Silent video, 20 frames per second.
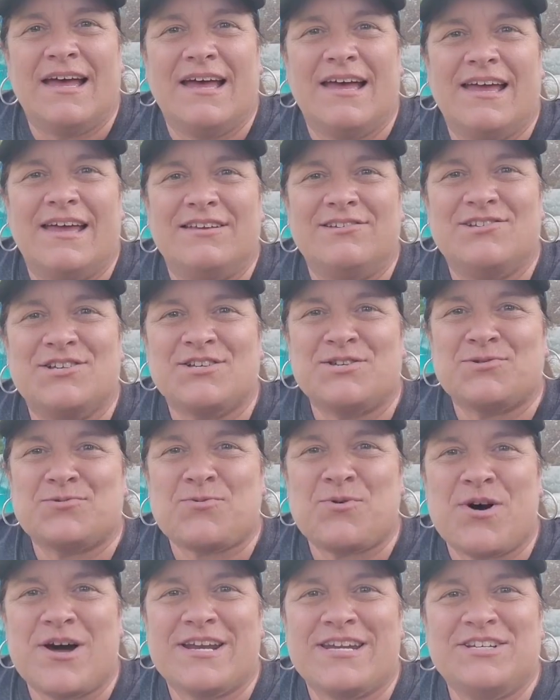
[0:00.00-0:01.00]
I
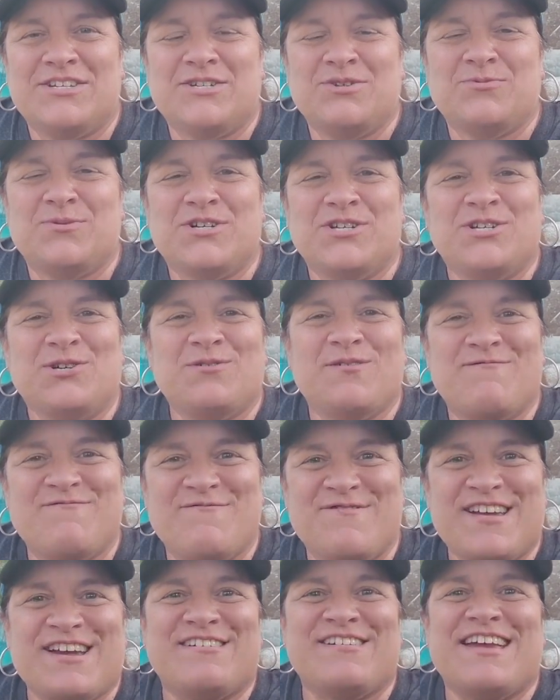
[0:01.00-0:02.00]
just wanted to wish you a
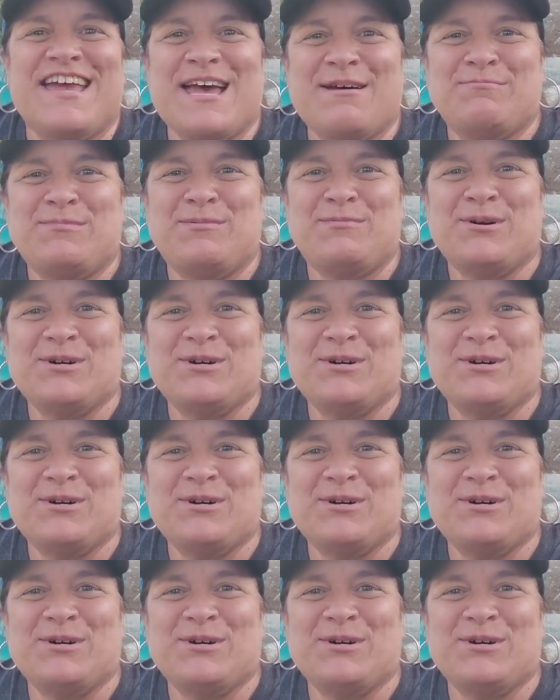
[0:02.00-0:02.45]
very happy